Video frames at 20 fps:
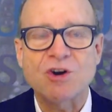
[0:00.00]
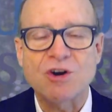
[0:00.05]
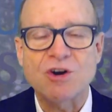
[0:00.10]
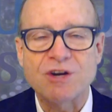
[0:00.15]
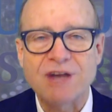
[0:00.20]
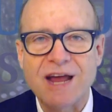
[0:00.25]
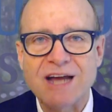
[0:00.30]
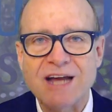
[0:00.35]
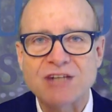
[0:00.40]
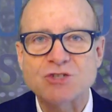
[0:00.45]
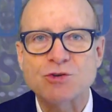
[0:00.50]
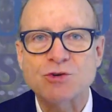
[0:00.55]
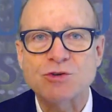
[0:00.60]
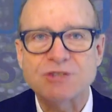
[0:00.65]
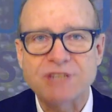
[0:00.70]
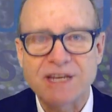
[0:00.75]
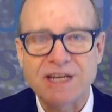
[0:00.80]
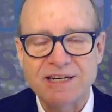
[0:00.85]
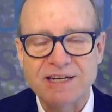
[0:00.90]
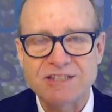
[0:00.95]
our natural
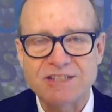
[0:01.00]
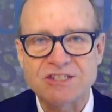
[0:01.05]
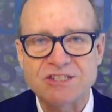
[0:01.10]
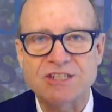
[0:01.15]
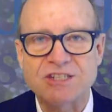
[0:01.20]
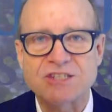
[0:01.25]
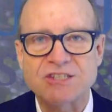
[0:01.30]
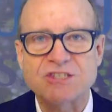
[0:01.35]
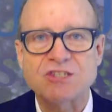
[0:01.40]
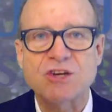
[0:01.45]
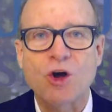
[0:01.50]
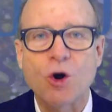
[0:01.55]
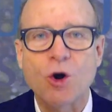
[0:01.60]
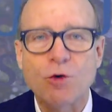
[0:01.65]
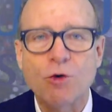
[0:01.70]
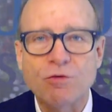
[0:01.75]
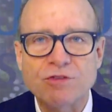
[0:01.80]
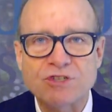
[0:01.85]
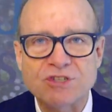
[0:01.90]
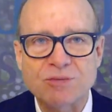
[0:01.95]
tendencies to
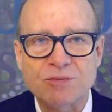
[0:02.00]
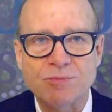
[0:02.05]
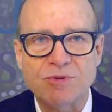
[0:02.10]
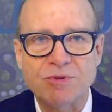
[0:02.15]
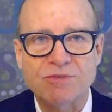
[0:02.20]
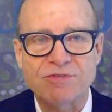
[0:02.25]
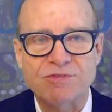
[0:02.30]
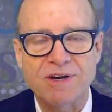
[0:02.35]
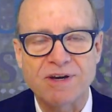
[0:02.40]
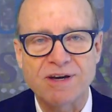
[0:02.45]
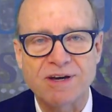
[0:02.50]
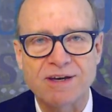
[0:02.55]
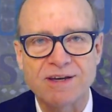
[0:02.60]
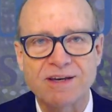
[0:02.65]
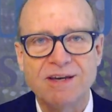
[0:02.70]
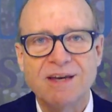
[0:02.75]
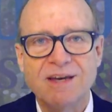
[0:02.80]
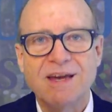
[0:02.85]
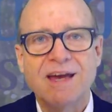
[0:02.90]
oversimplify